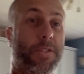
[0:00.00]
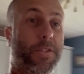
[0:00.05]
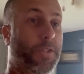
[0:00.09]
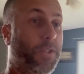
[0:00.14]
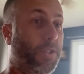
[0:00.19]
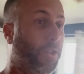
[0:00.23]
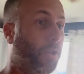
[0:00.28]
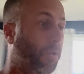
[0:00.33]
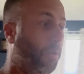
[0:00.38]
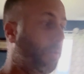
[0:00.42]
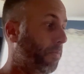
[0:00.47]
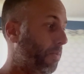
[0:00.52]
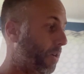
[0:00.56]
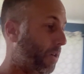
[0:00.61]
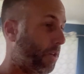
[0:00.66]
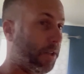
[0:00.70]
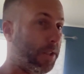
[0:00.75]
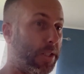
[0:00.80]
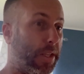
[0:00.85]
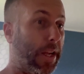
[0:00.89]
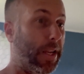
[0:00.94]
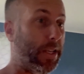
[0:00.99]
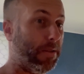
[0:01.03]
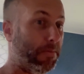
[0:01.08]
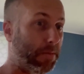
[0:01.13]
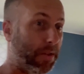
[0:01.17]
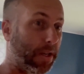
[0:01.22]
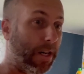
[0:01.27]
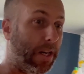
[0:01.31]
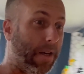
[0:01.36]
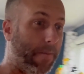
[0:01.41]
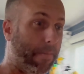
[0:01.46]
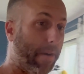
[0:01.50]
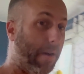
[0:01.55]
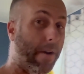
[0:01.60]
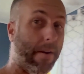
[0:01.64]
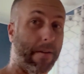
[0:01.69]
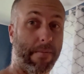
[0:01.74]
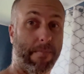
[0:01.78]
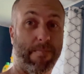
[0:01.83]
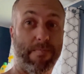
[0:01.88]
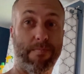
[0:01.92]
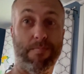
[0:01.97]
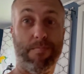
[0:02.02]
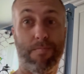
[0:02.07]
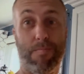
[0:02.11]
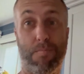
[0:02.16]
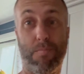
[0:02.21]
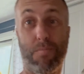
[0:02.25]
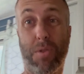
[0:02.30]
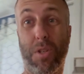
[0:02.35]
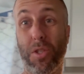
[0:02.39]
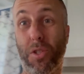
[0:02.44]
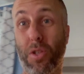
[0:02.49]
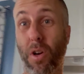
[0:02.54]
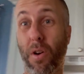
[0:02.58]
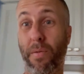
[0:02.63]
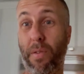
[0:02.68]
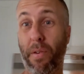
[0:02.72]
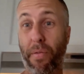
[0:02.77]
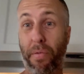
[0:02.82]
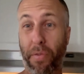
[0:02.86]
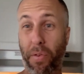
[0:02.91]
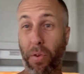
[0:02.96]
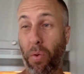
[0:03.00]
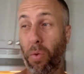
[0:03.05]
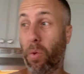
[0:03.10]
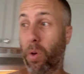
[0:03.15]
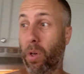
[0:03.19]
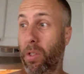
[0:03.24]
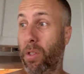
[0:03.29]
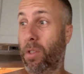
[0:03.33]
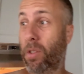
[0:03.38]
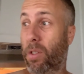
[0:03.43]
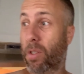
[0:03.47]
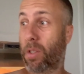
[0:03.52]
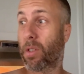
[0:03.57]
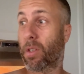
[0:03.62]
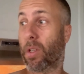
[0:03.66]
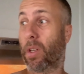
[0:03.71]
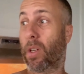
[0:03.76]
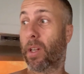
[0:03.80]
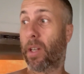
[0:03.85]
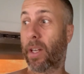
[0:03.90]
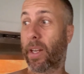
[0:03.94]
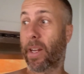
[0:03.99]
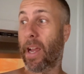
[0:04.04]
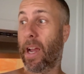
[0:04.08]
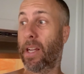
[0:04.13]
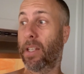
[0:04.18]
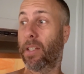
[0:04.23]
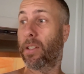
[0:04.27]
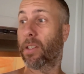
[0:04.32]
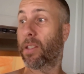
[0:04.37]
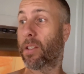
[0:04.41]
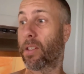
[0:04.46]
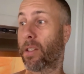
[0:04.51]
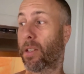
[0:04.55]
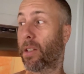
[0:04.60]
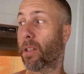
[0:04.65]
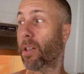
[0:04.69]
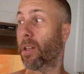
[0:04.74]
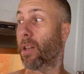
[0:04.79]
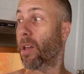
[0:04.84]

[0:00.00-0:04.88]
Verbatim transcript: So I'm gonna take some time and preserve a few ones, I guess.